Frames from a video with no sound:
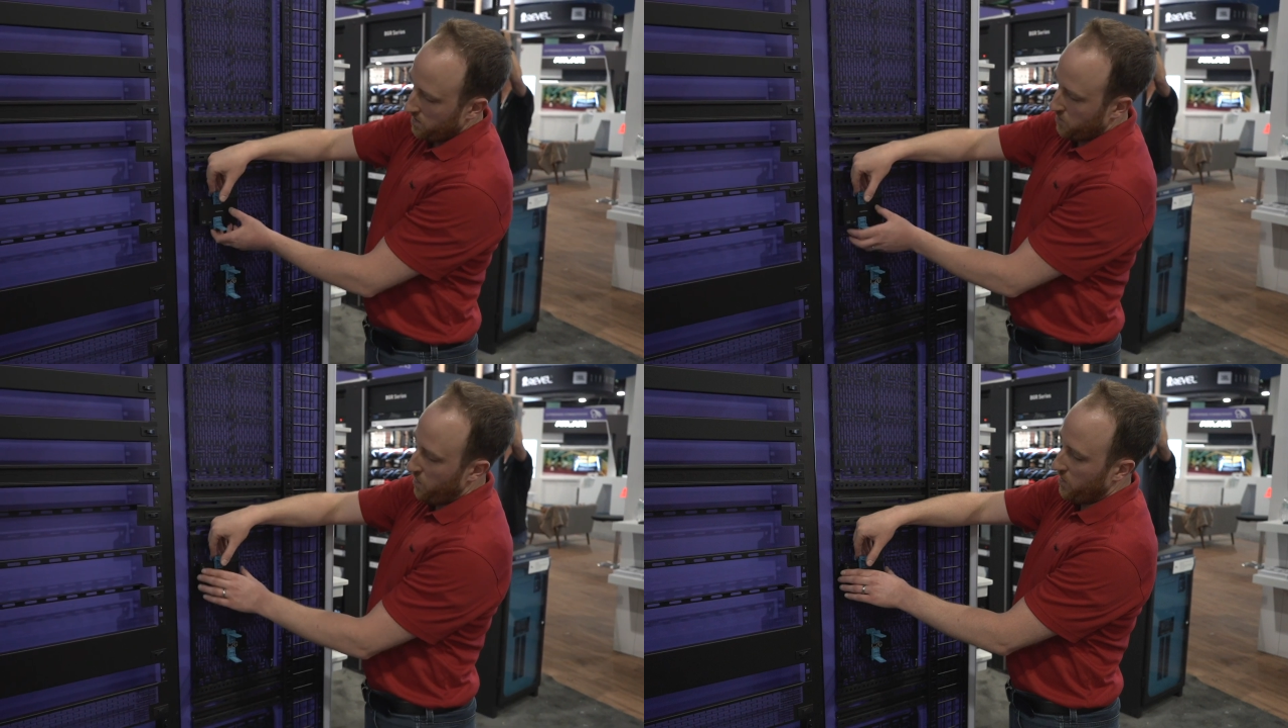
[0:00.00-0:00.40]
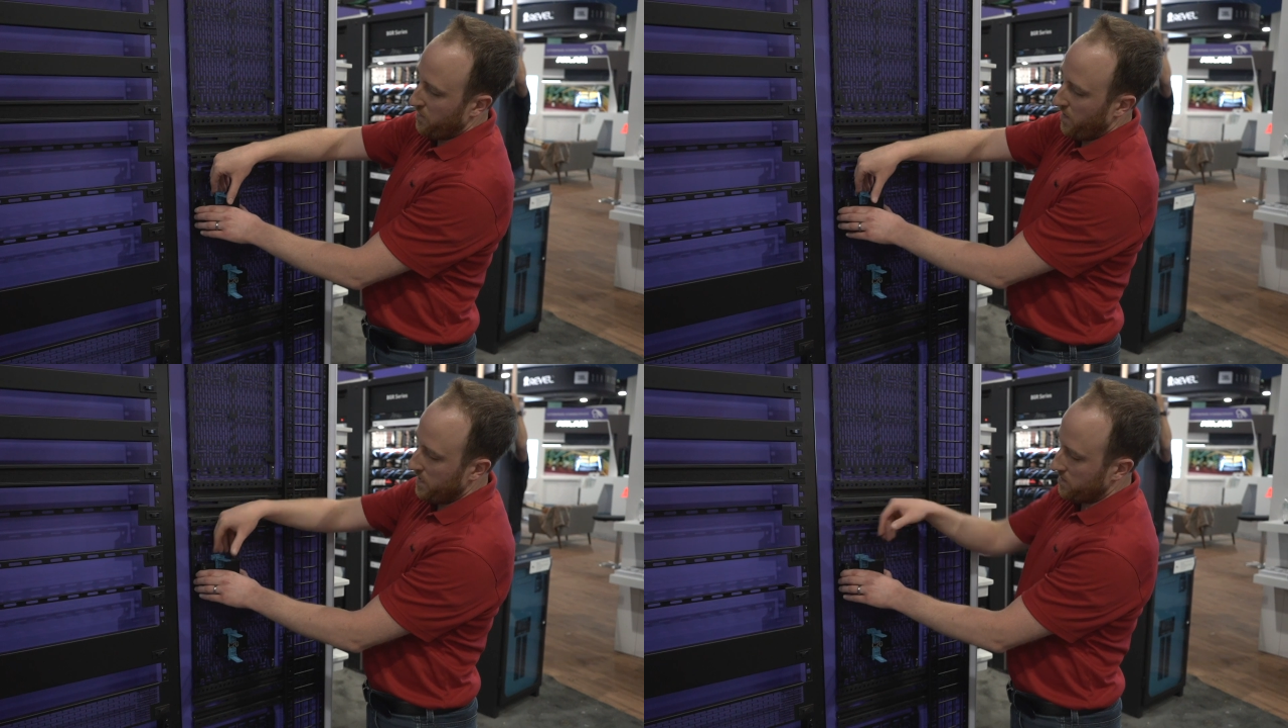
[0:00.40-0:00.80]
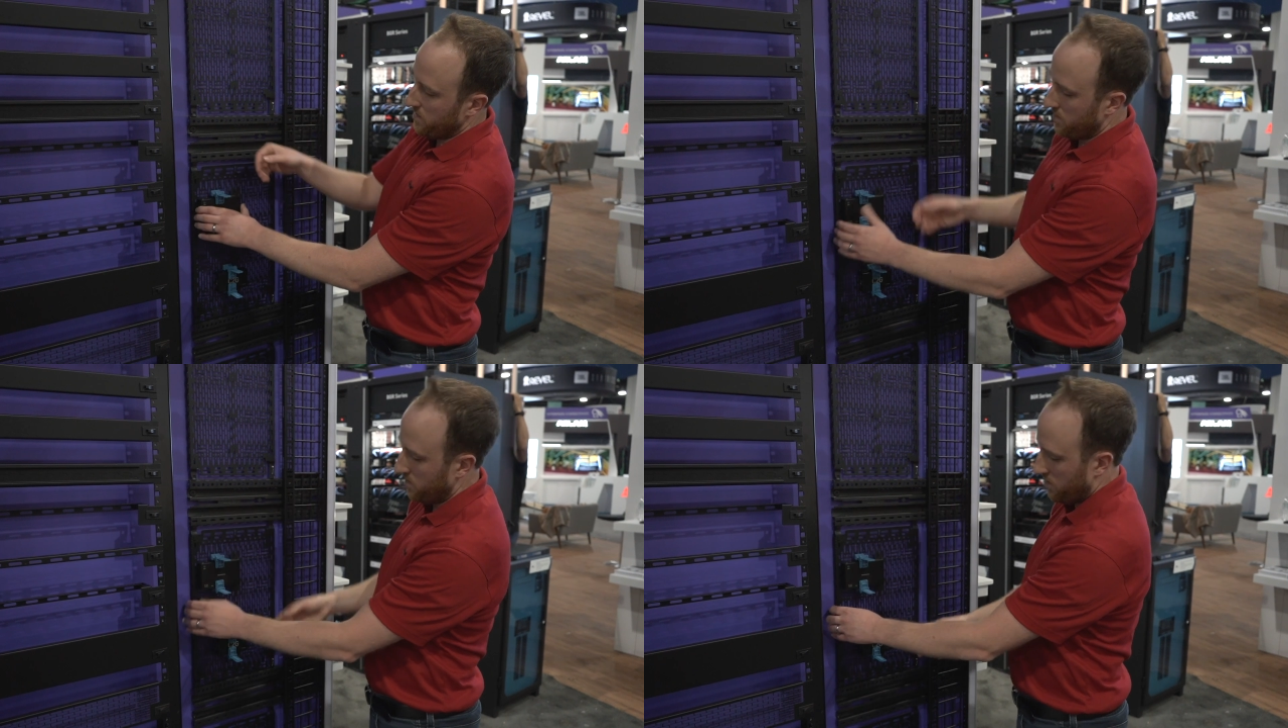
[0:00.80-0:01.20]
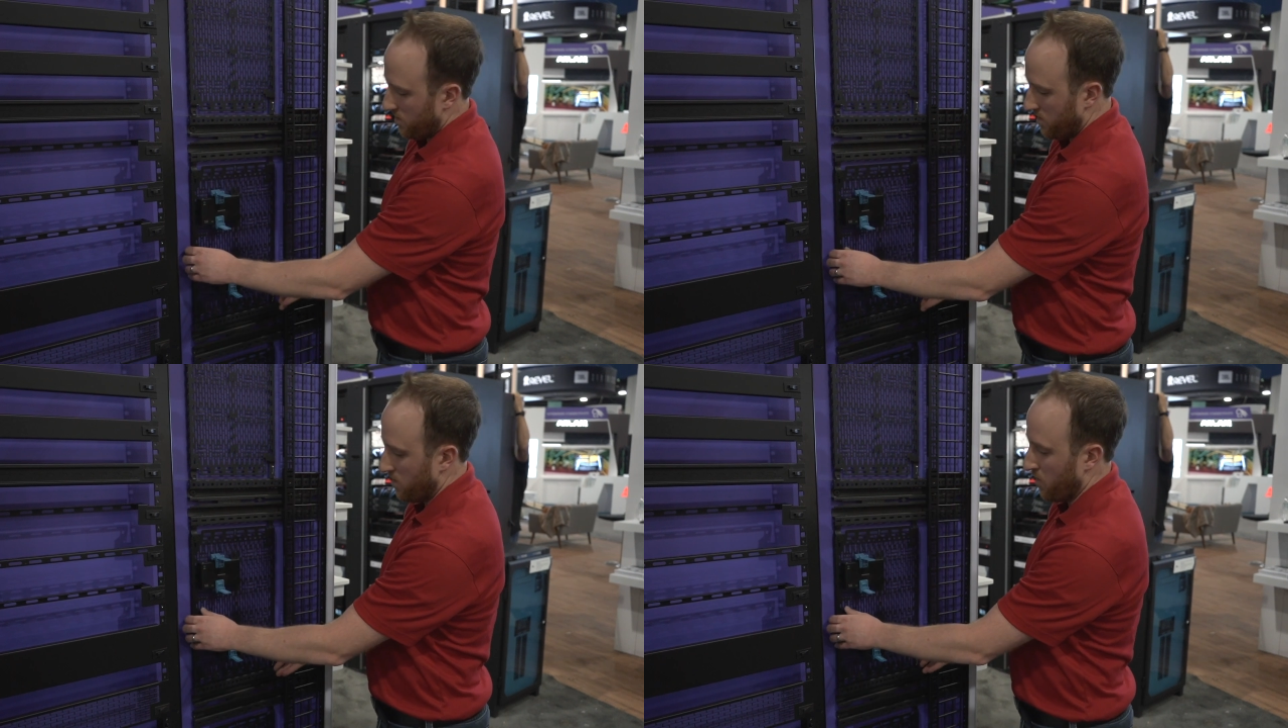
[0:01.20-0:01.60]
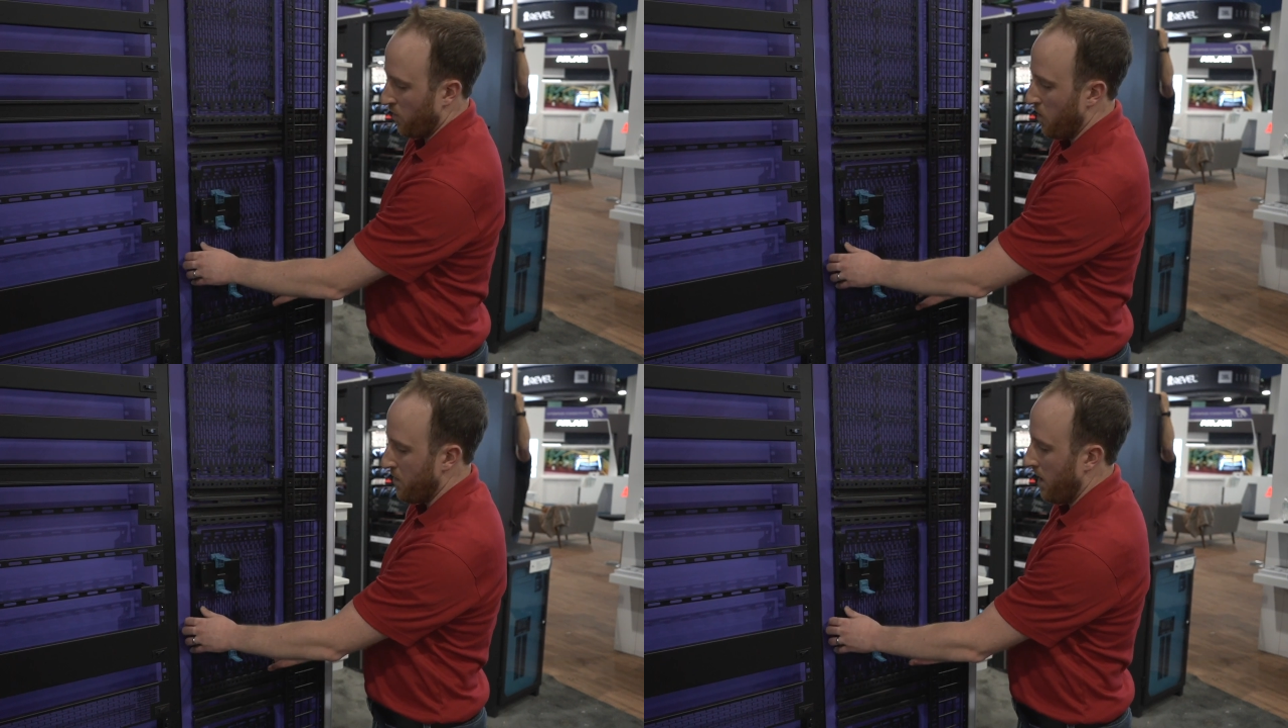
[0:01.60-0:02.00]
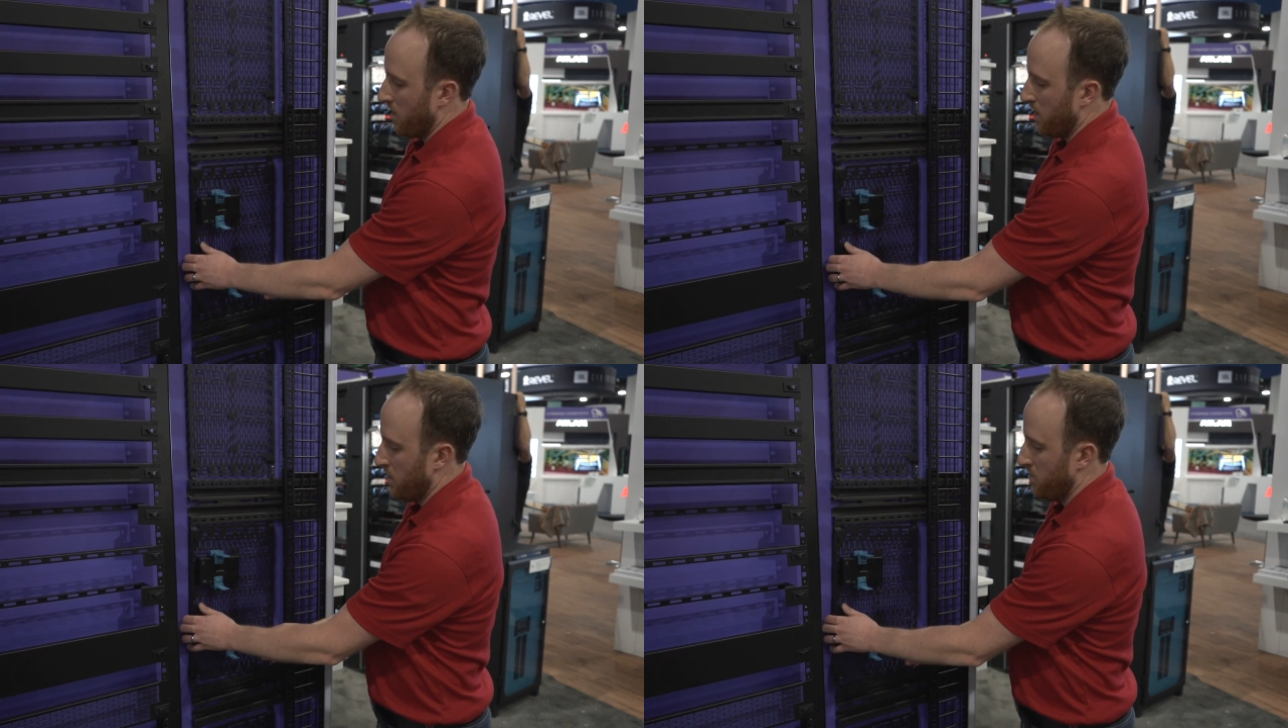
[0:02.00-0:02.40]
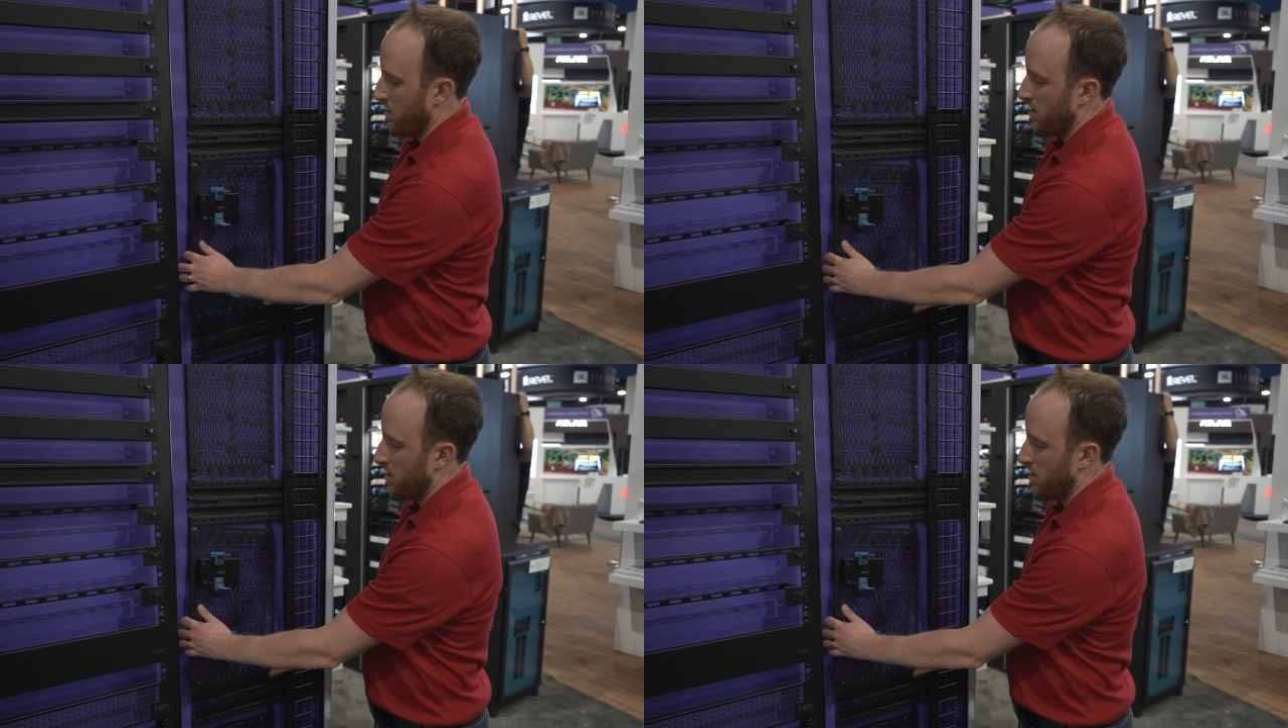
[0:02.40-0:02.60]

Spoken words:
Small devices, we've all mounted them,